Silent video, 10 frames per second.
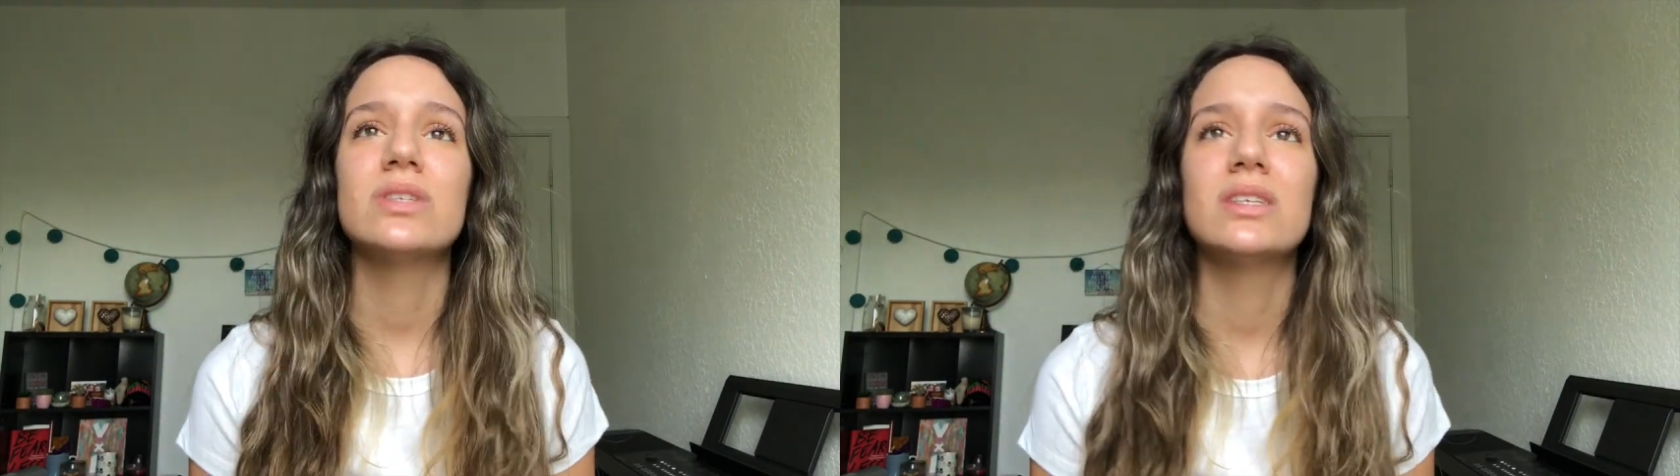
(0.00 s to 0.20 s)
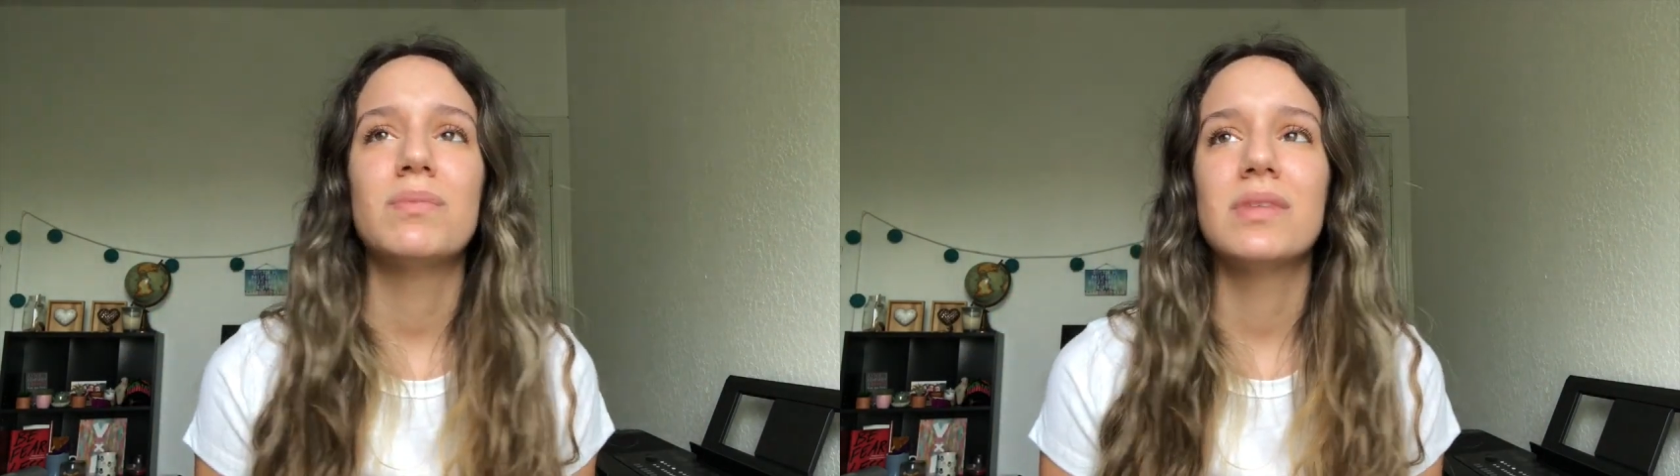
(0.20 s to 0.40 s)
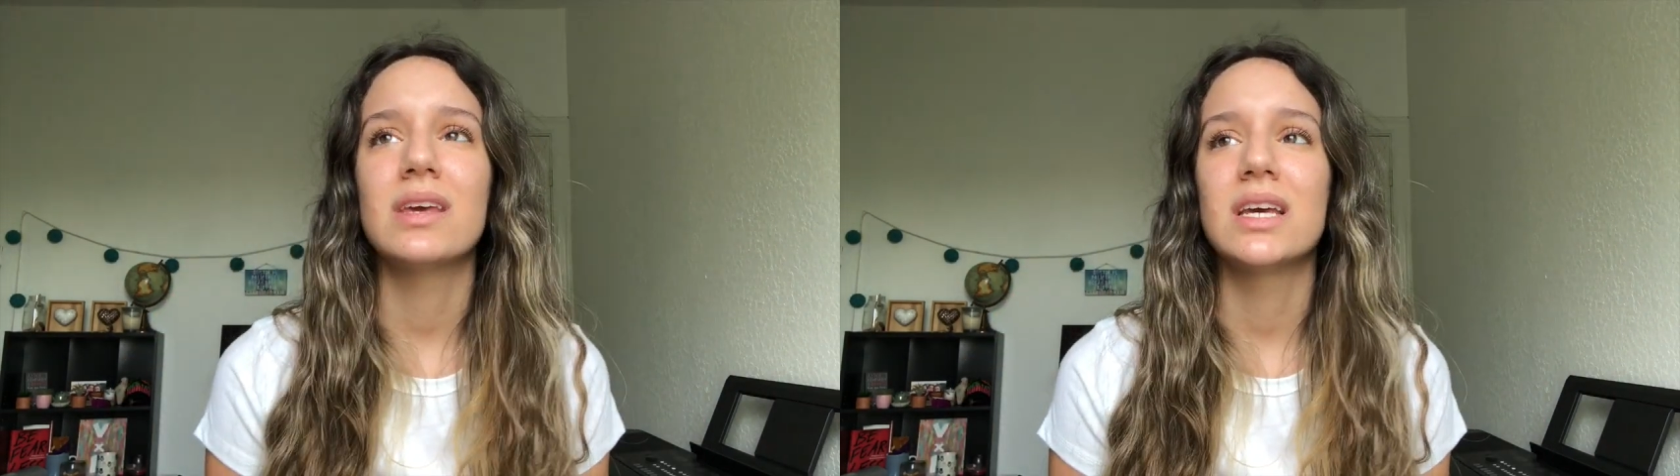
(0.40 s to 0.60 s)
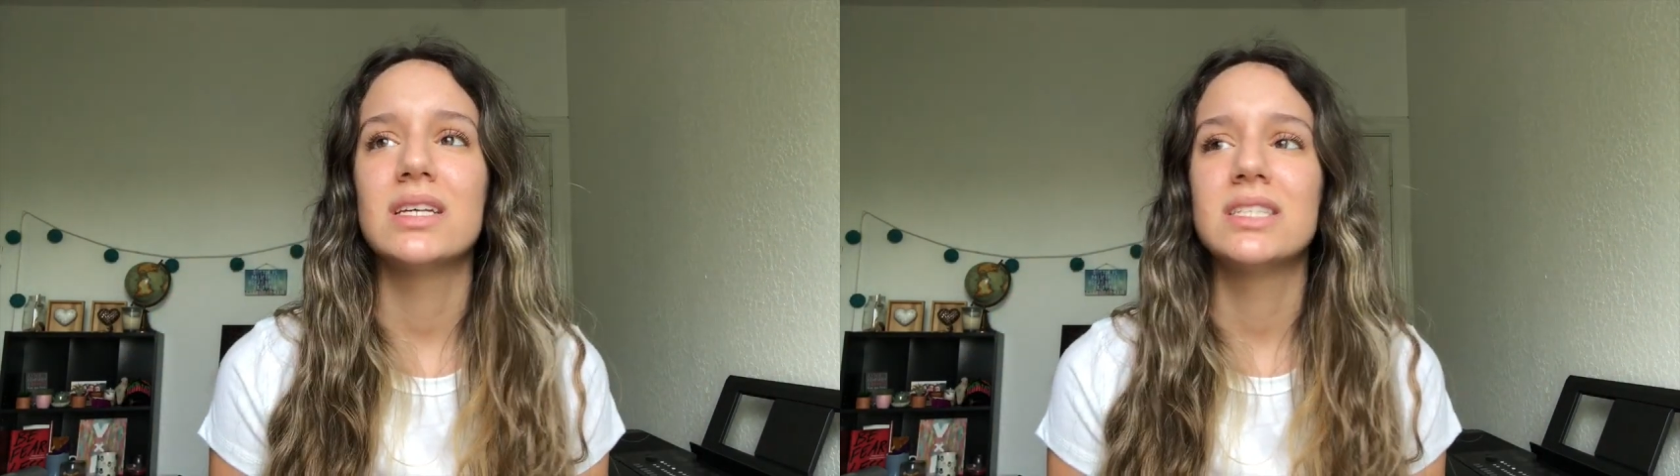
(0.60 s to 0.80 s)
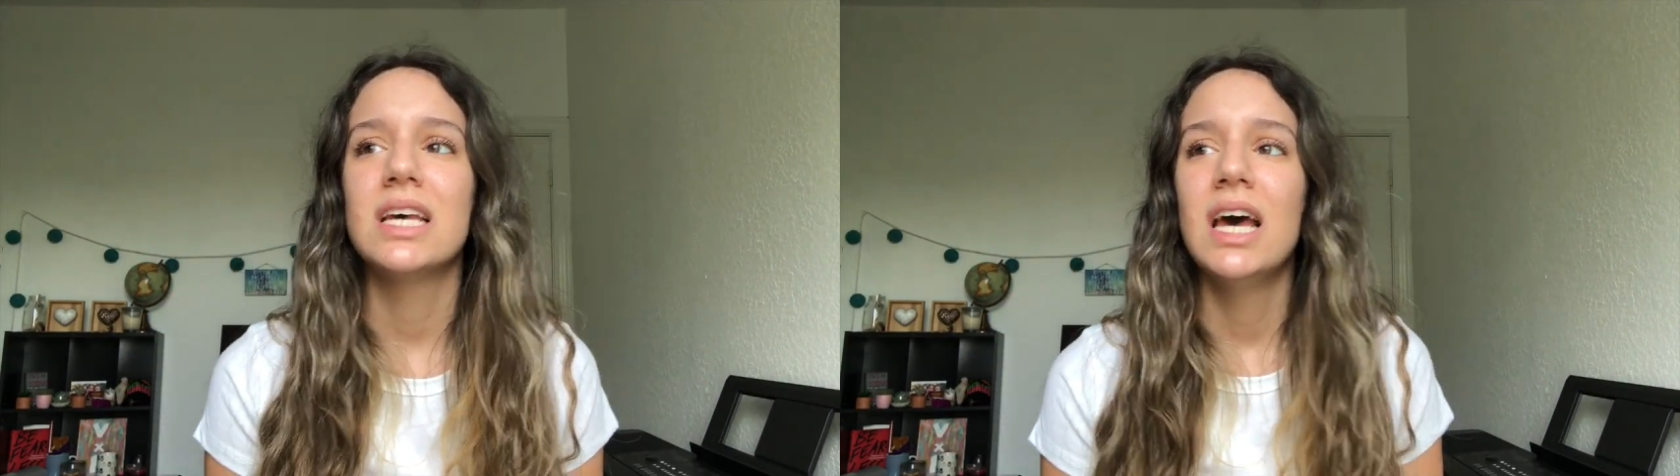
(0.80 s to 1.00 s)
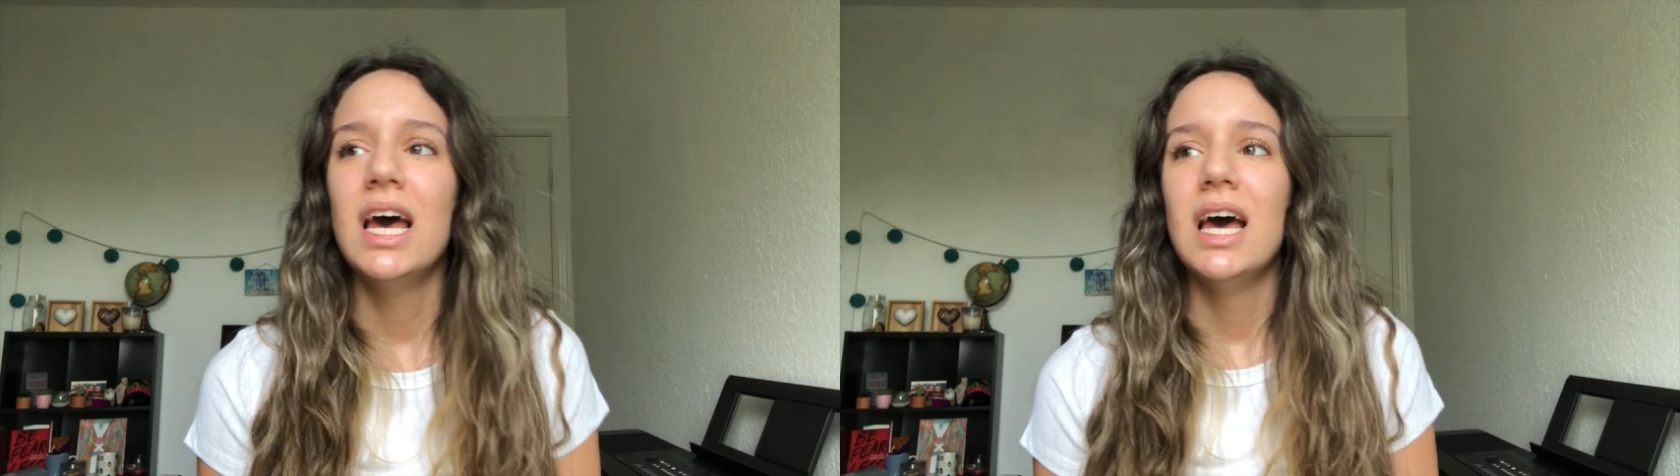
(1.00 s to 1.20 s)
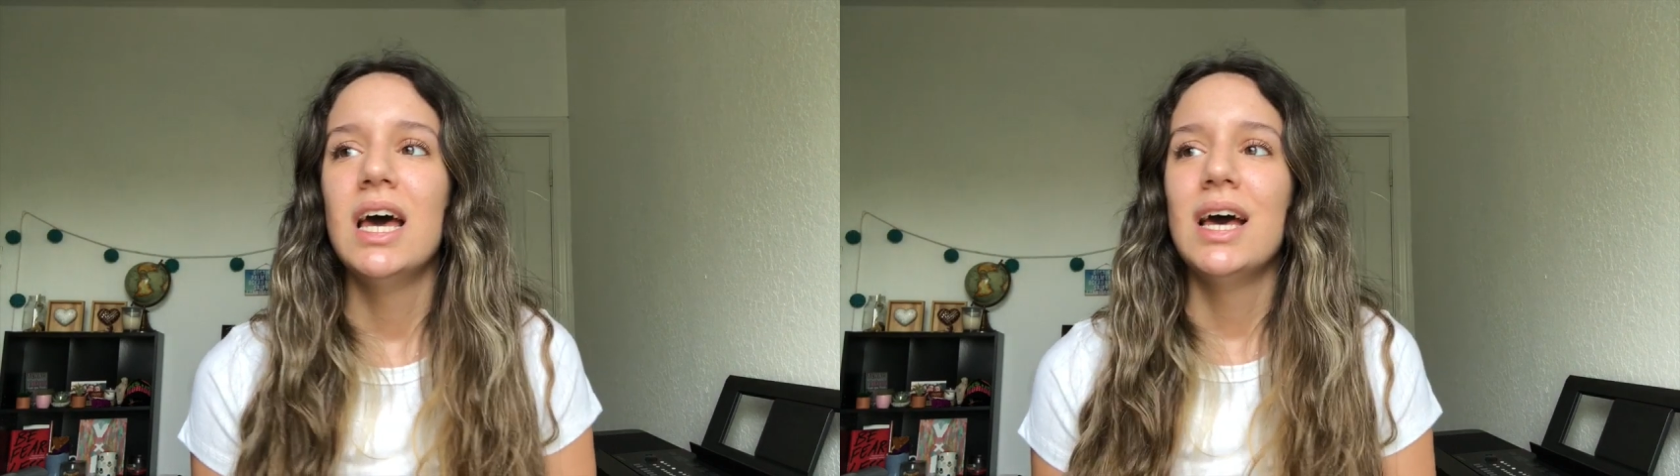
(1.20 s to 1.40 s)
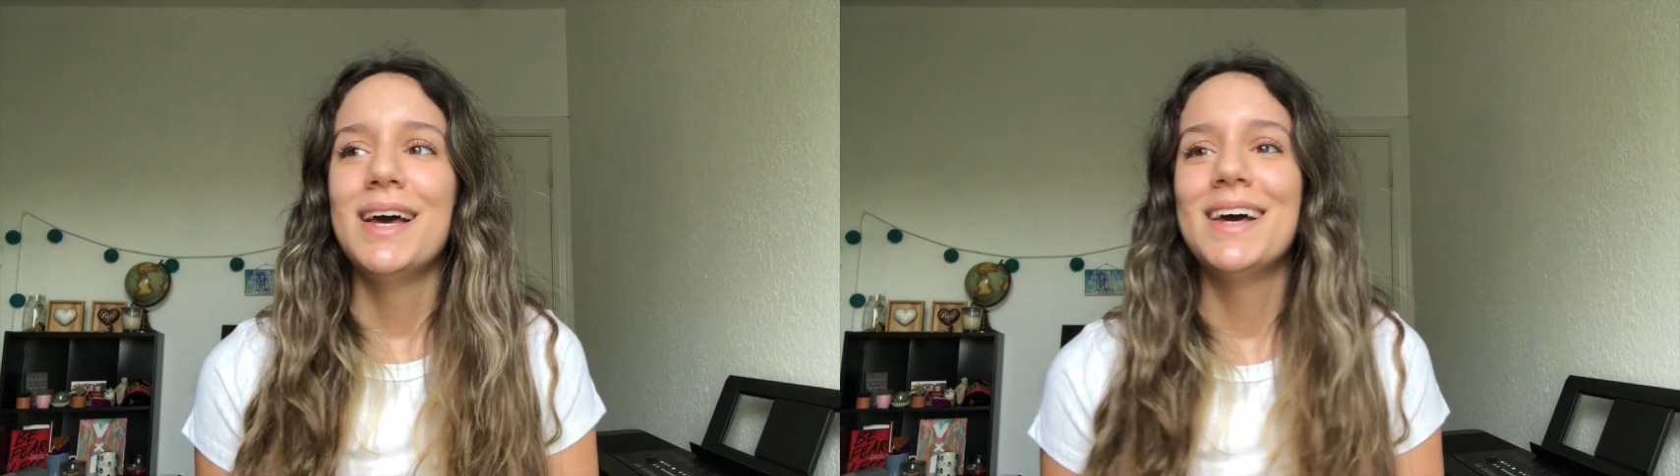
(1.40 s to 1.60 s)
when something is
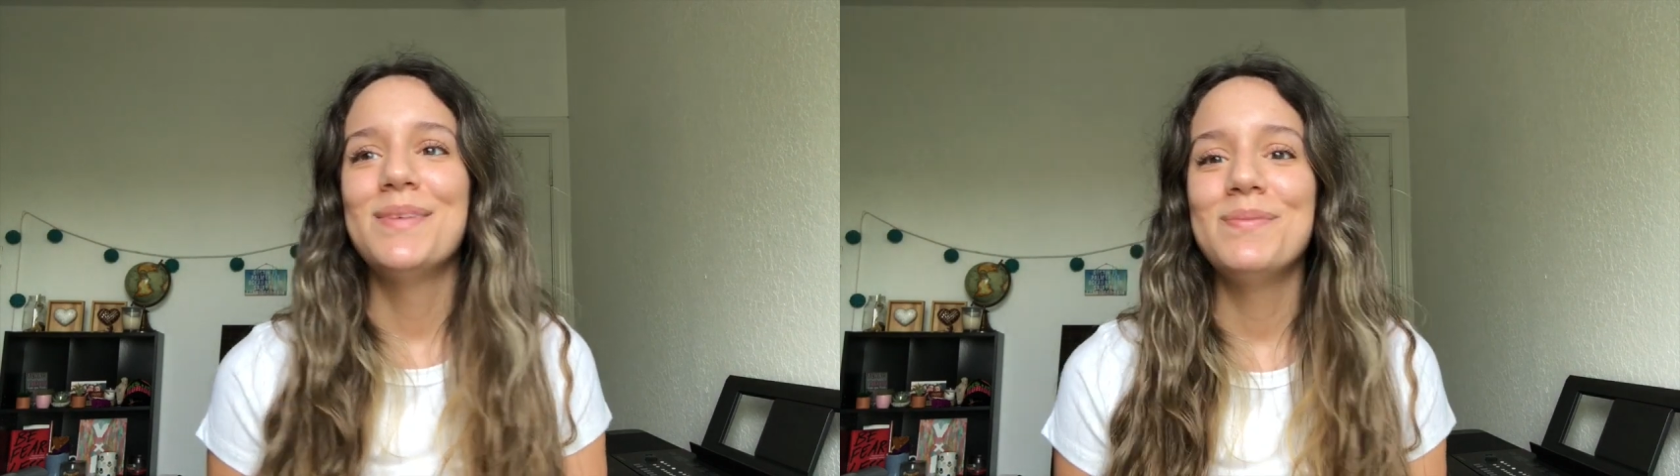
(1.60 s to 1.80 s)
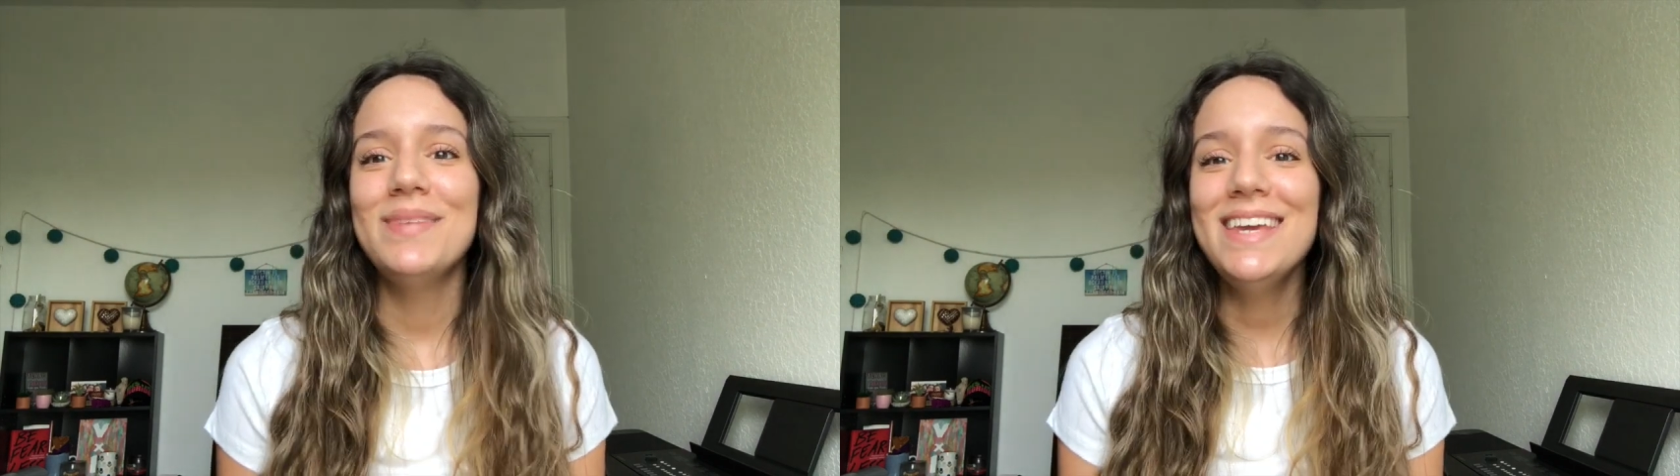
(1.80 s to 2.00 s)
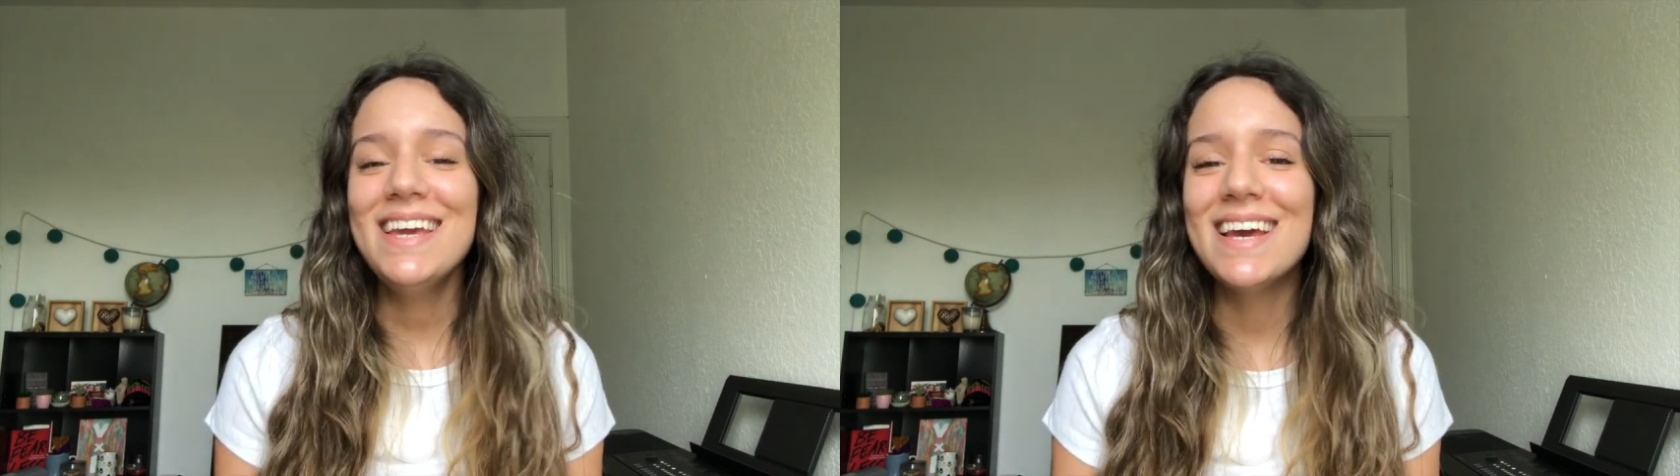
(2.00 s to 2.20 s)
me